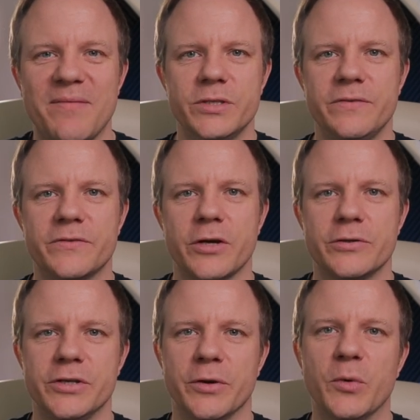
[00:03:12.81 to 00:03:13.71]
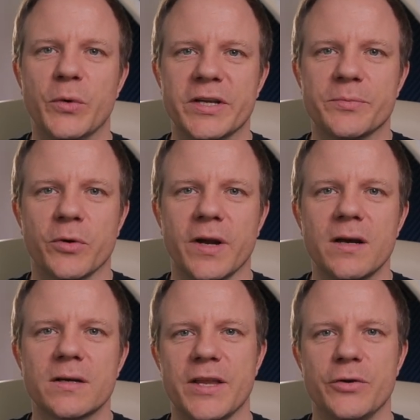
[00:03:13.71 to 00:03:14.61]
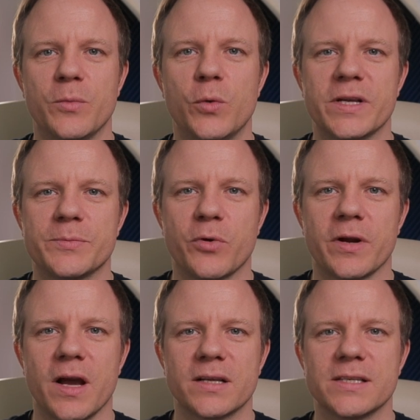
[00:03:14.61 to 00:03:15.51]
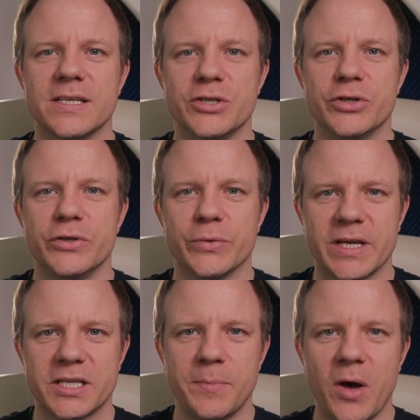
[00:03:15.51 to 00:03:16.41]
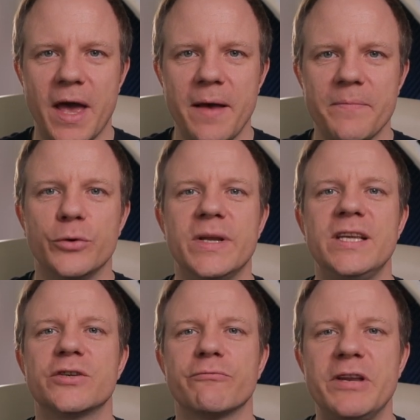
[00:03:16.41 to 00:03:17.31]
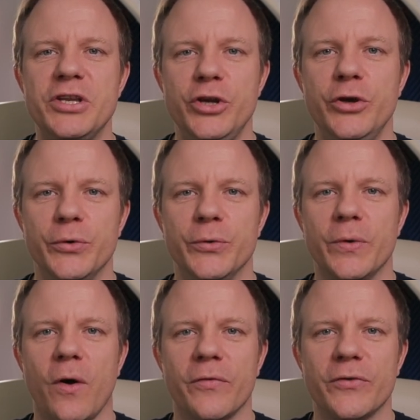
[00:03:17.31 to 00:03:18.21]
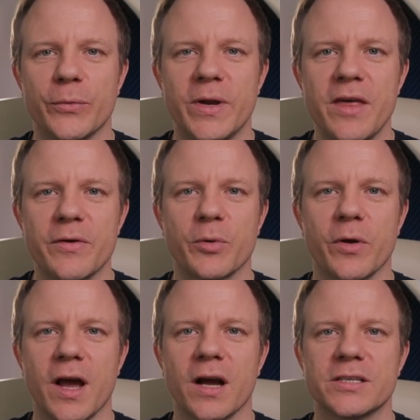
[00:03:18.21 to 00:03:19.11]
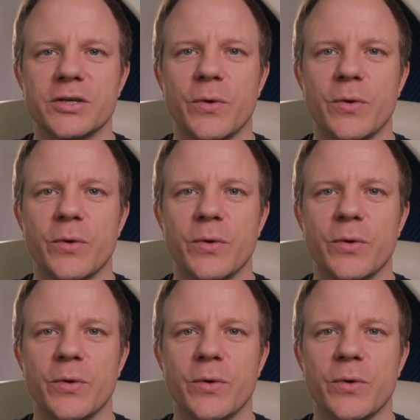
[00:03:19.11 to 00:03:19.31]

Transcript: Once you've chosen your mortgage product and your mortgage product is due to expire, you'll need to renew onto another product.